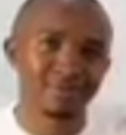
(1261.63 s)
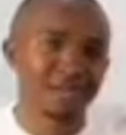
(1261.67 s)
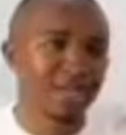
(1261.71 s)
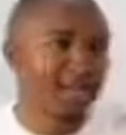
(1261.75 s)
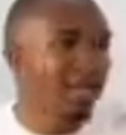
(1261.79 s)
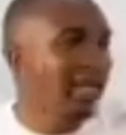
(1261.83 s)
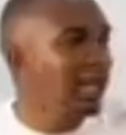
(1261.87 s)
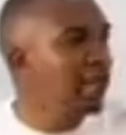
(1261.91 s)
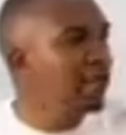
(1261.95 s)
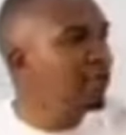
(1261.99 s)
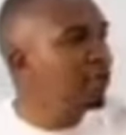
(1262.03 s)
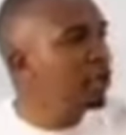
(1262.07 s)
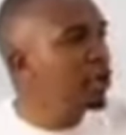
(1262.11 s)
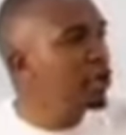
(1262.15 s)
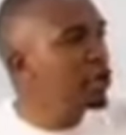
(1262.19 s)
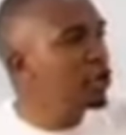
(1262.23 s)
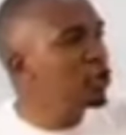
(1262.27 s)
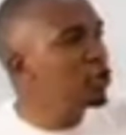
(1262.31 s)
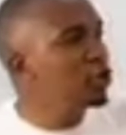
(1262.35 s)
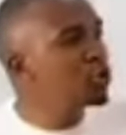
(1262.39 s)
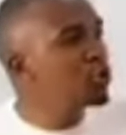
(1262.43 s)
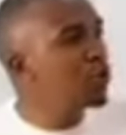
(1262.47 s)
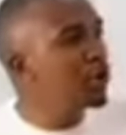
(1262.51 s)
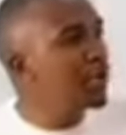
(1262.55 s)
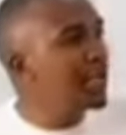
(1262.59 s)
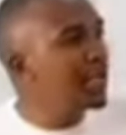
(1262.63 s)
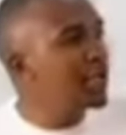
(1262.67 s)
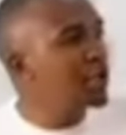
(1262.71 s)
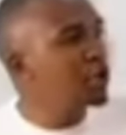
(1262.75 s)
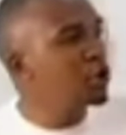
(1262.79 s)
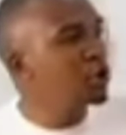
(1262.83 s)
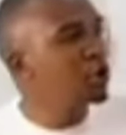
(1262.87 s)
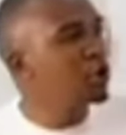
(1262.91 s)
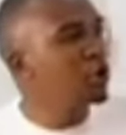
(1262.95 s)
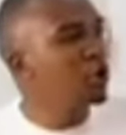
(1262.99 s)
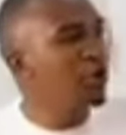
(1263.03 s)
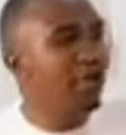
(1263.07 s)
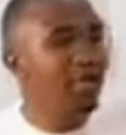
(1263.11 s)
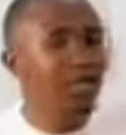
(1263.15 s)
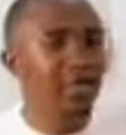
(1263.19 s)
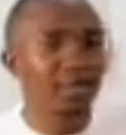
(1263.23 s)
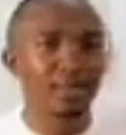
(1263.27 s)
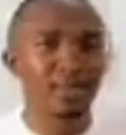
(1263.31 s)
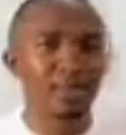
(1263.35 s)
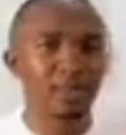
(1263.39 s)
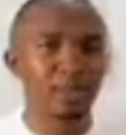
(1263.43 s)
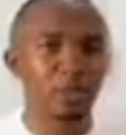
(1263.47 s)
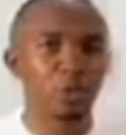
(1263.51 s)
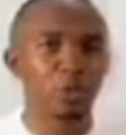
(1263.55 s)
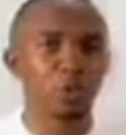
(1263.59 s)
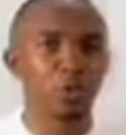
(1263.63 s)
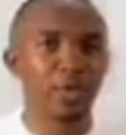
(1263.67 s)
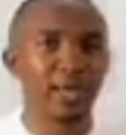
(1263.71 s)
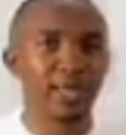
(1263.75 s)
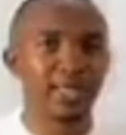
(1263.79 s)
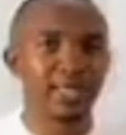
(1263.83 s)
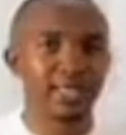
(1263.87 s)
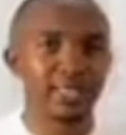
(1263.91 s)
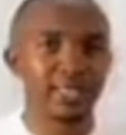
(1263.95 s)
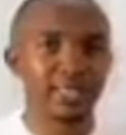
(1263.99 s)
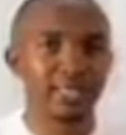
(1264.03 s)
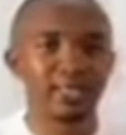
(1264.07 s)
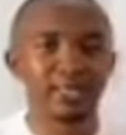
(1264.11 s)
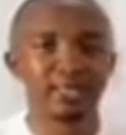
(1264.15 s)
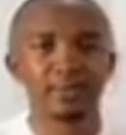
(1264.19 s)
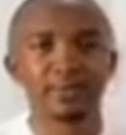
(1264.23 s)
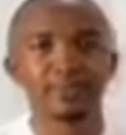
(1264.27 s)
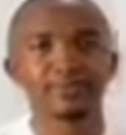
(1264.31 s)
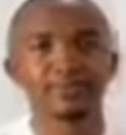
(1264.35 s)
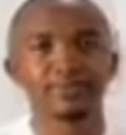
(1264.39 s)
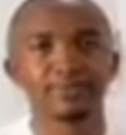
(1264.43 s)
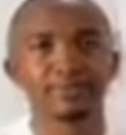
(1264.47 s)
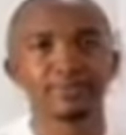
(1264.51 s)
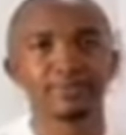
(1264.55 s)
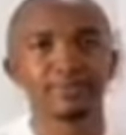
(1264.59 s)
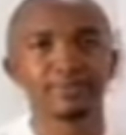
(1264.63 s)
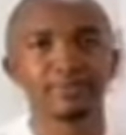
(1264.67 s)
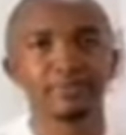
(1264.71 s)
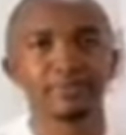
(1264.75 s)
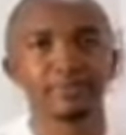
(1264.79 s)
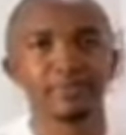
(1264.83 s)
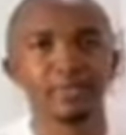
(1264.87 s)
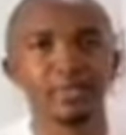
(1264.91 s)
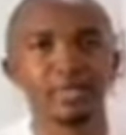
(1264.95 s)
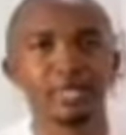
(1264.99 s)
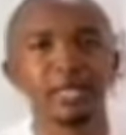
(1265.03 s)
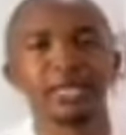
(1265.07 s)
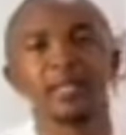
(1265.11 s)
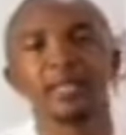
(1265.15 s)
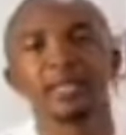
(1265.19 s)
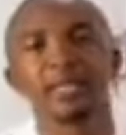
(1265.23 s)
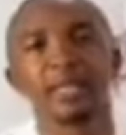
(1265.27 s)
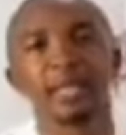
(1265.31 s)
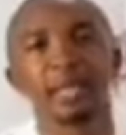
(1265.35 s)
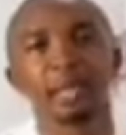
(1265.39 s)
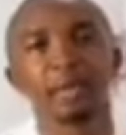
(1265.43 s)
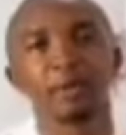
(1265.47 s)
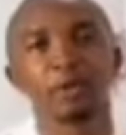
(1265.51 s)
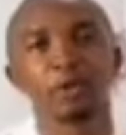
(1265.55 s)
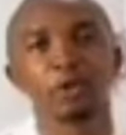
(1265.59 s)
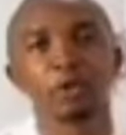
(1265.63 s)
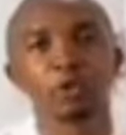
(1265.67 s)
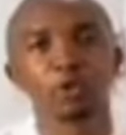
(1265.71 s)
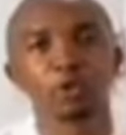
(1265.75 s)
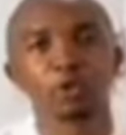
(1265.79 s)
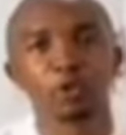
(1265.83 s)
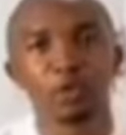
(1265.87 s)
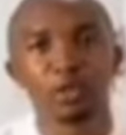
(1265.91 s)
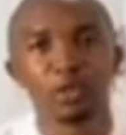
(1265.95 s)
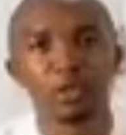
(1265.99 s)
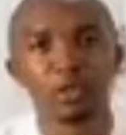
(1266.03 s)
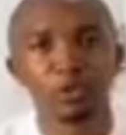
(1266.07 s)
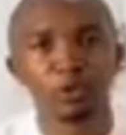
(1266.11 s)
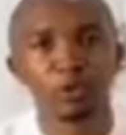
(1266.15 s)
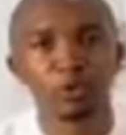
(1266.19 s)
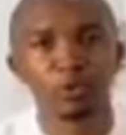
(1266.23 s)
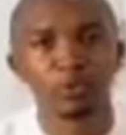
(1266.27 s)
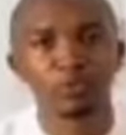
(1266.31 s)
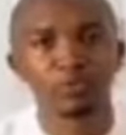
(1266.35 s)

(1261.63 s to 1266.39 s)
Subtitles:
If you're not willing to do anything towards this, then I'm not with you.